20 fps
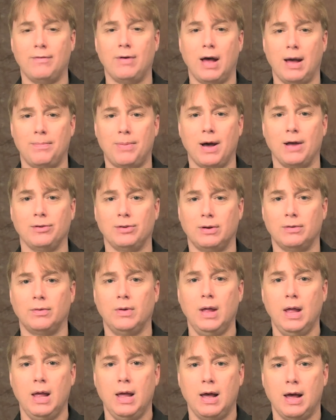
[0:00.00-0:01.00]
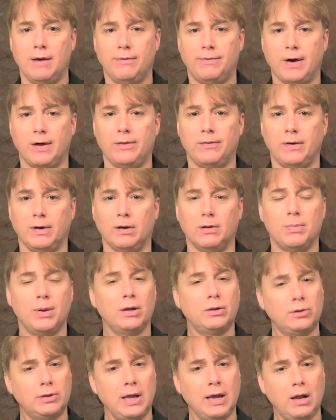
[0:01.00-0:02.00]
a positive father figure,
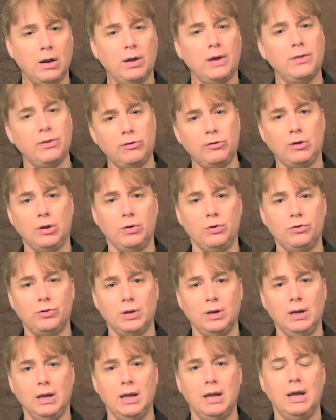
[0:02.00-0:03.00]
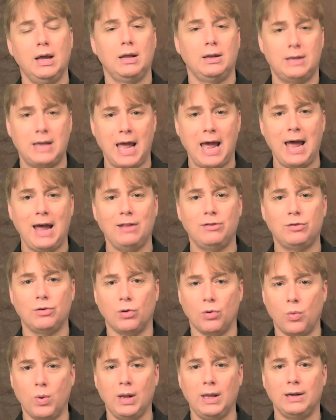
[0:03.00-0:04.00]
but take a look at the solution. Dads who
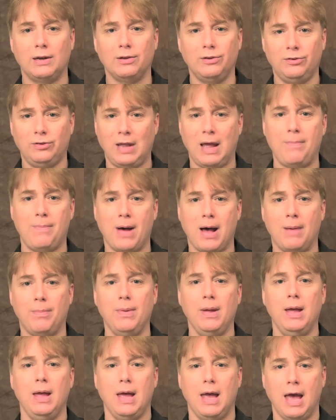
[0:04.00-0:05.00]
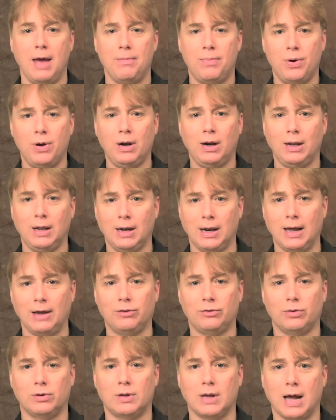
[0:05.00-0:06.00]
are willing to step up and put in a little
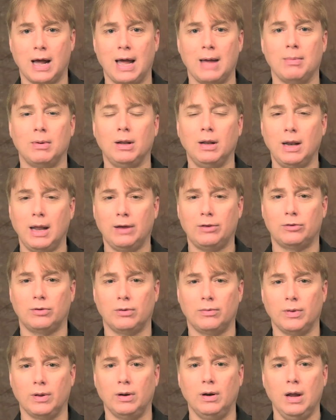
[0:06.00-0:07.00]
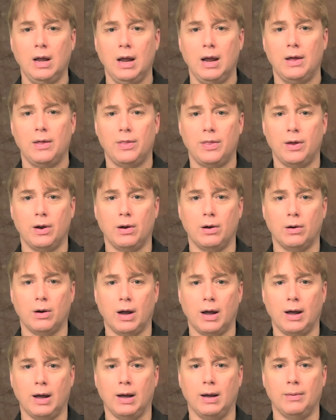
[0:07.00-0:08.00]
extra time, a little extra of
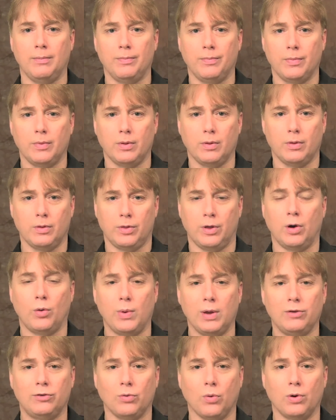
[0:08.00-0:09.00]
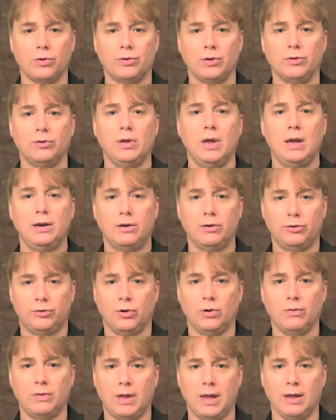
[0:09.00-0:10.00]
their resources to
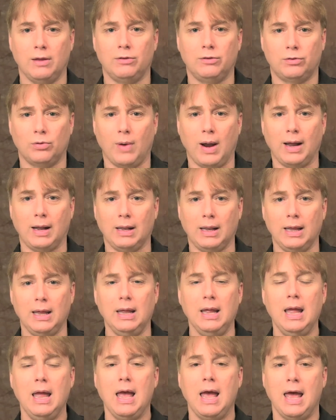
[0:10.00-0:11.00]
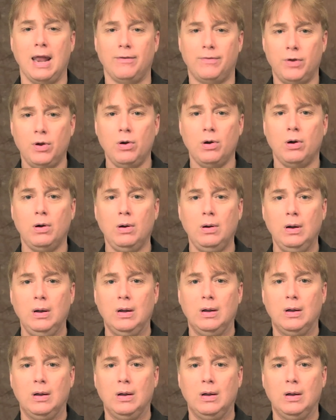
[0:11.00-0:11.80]
serve kids directly. And if you're